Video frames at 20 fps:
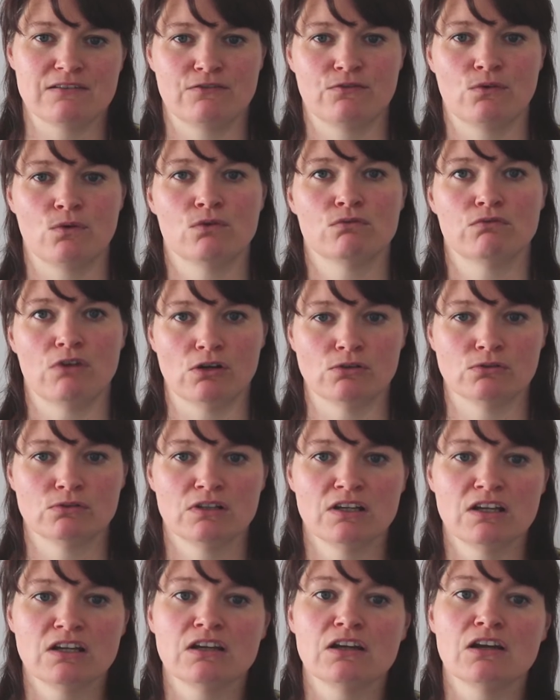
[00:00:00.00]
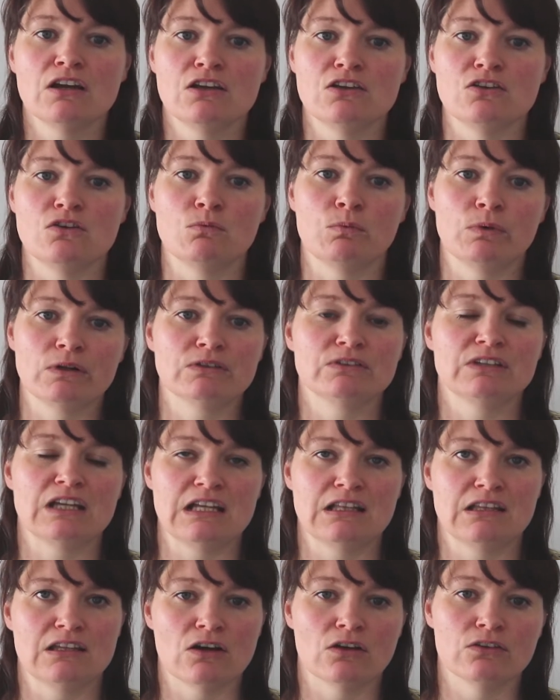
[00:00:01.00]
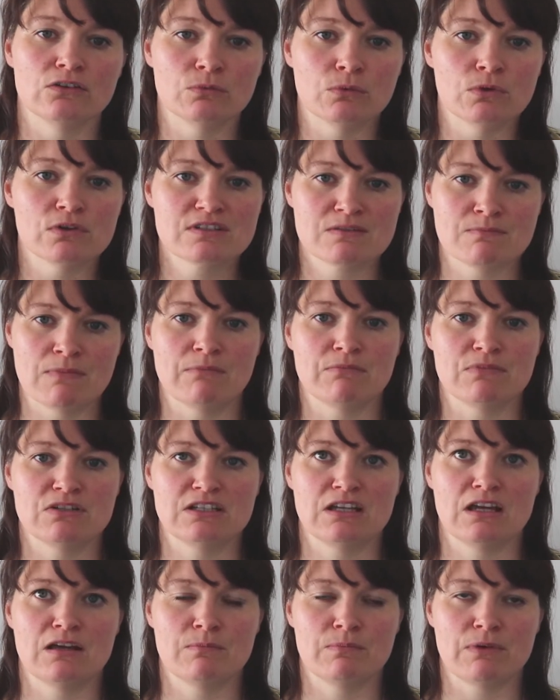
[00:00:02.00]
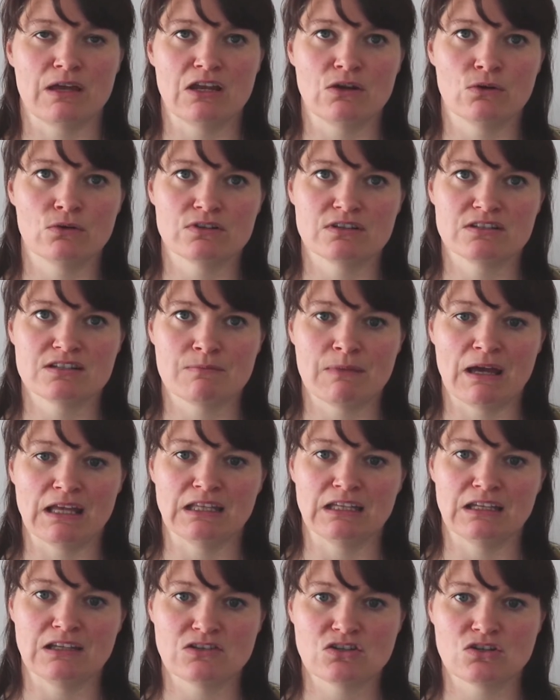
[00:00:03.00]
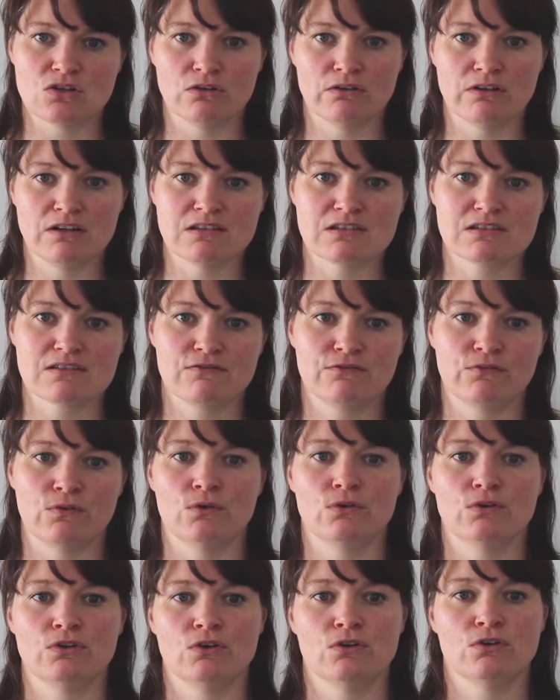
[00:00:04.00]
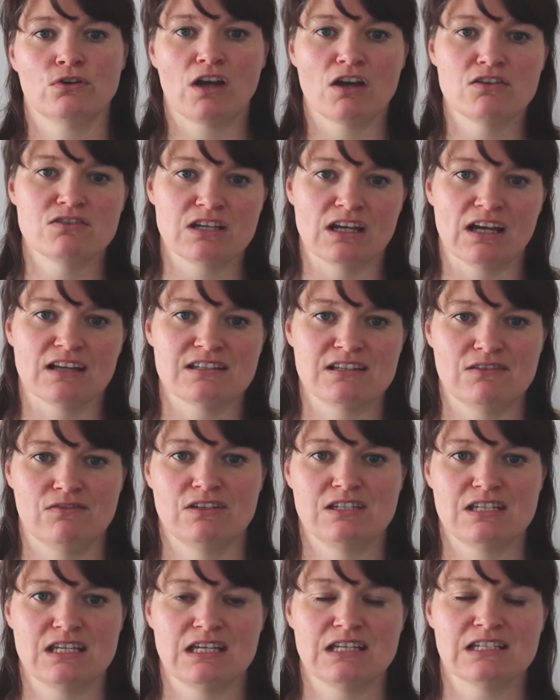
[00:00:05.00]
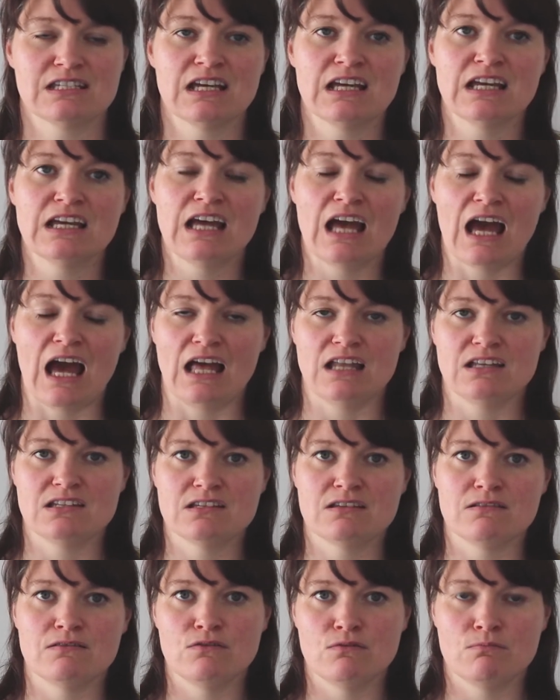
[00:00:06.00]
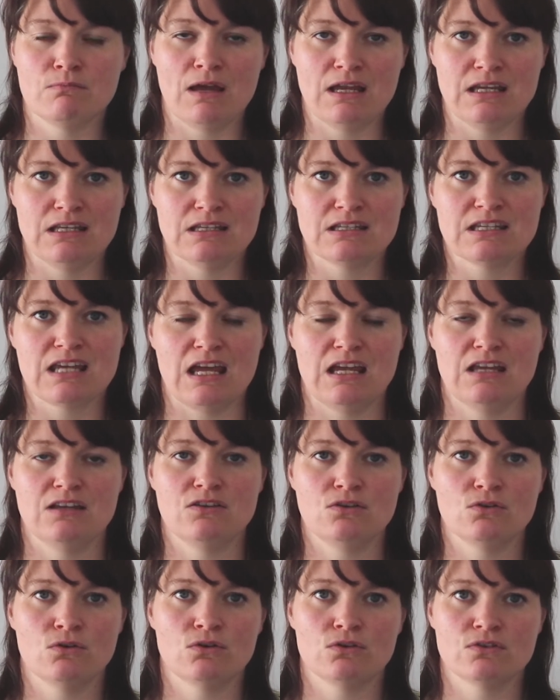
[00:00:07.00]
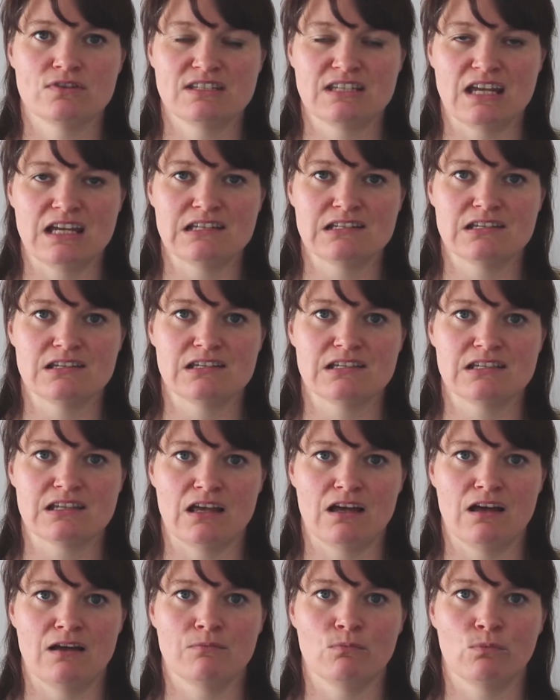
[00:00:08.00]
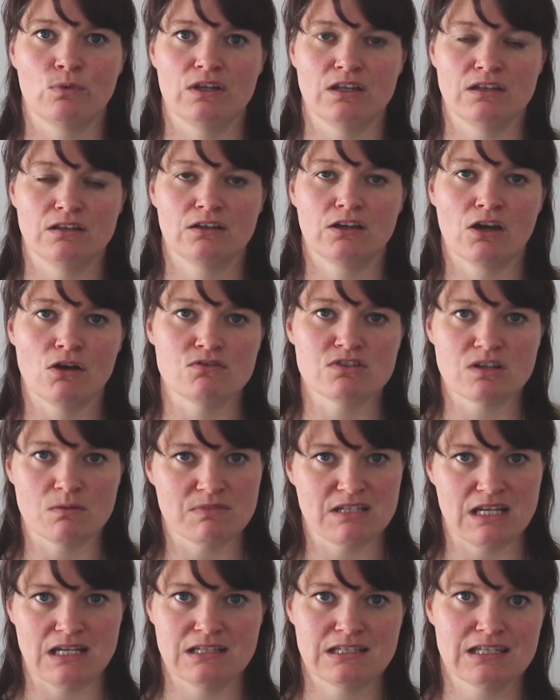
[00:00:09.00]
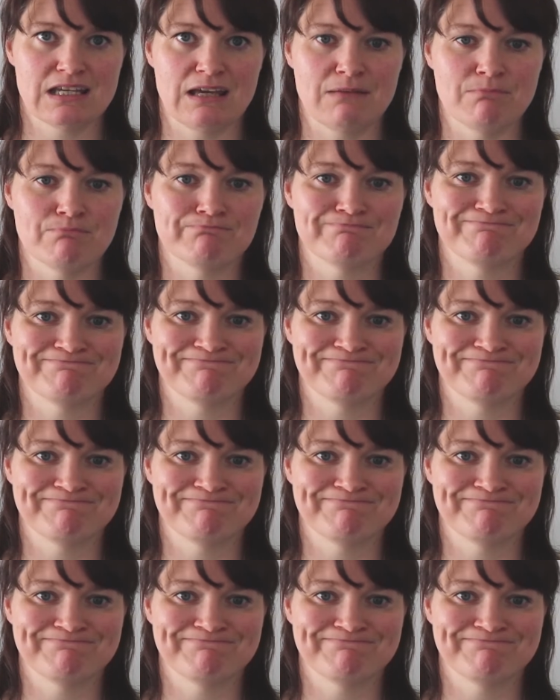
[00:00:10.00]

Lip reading: for role, you will need the on the water membership in order to maintain the insurance for your coaching activities and to maintain your status within the coach update scheme.